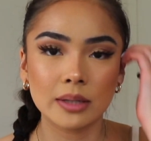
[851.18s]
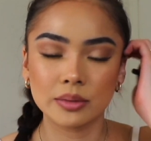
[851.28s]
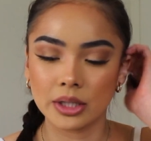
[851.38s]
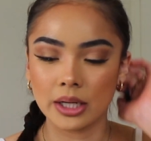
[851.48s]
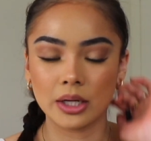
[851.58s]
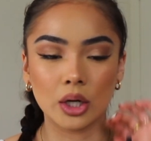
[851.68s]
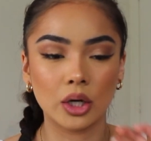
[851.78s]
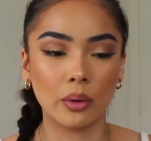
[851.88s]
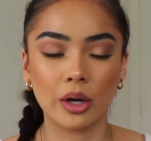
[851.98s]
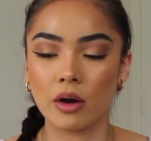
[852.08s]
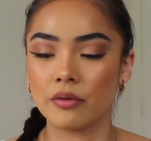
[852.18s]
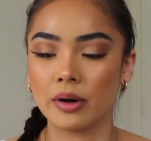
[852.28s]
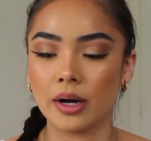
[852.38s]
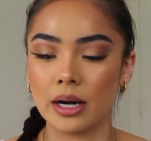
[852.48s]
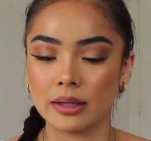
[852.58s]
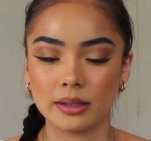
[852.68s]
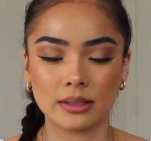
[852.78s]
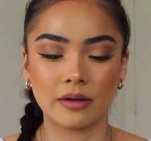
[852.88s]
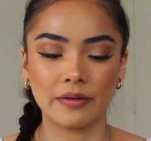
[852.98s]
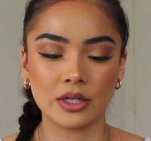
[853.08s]
I'm done going over the
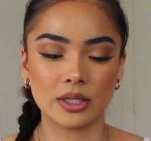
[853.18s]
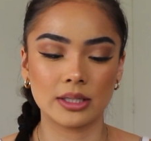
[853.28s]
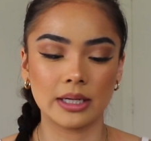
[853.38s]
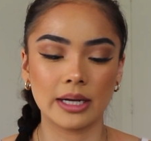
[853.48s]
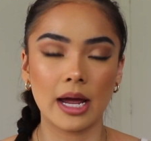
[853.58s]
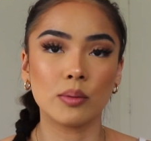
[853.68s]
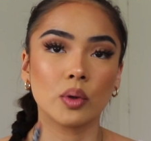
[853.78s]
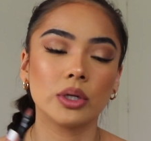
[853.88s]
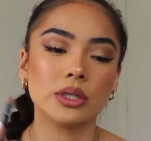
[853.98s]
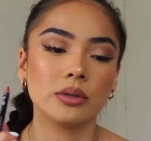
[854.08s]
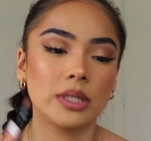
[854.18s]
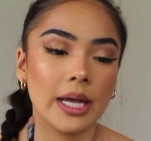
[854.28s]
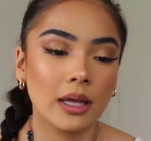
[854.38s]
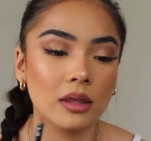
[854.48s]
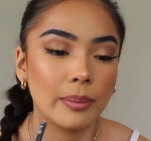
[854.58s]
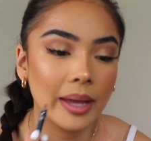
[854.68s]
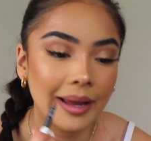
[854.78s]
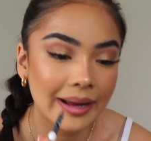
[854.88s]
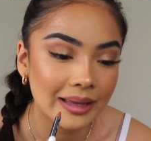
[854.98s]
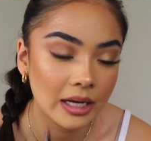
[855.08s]
stuff I just did, I'm going to take the
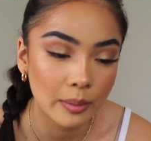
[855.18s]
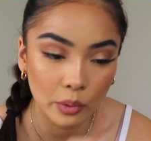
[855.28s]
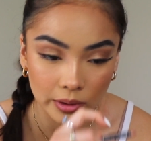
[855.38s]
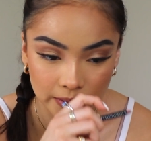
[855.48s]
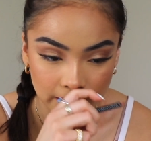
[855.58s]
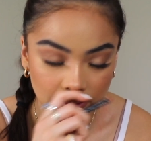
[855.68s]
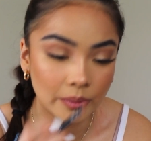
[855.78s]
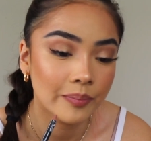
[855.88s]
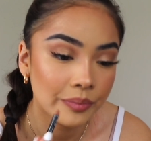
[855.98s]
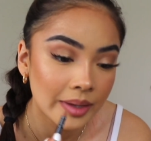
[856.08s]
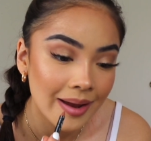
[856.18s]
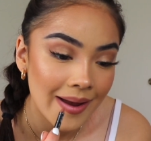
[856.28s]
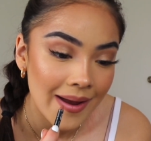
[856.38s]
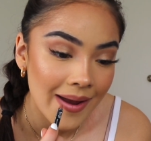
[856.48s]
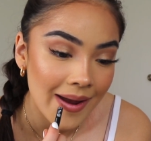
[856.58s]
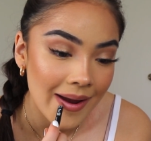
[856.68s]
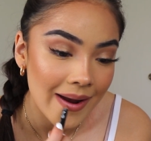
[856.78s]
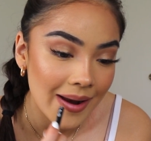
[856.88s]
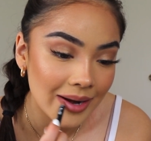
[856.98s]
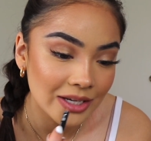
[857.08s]
pink and then I'm going to
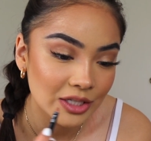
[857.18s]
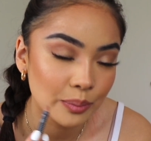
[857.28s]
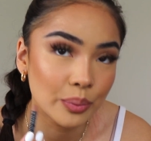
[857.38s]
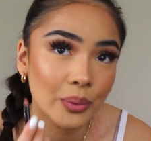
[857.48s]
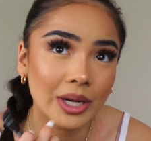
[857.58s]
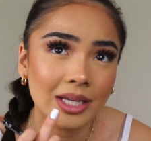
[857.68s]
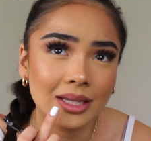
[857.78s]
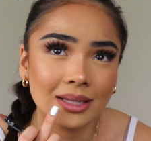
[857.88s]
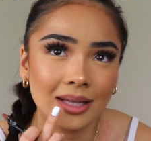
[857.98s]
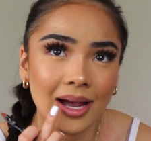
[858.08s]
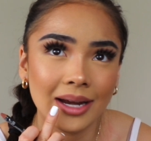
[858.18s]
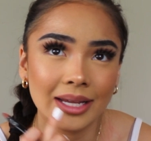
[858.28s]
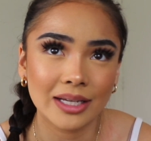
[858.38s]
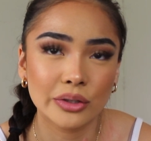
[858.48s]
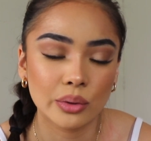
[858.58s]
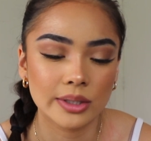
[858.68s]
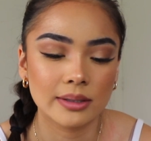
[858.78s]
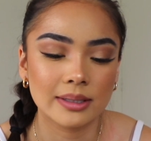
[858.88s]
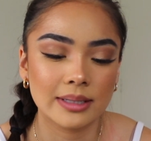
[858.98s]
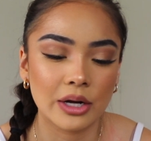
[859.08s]
just bring the line in towards
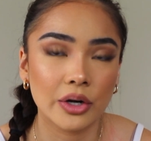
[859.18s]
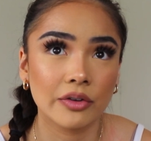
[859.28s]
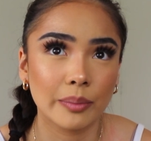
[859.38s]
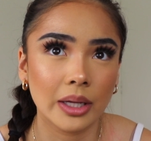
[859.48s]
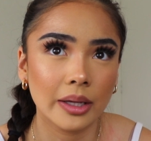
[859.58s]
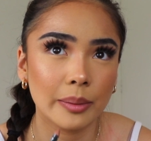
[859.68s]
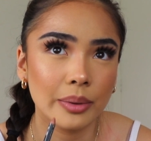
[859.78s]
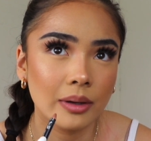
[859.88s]
the center of my lip.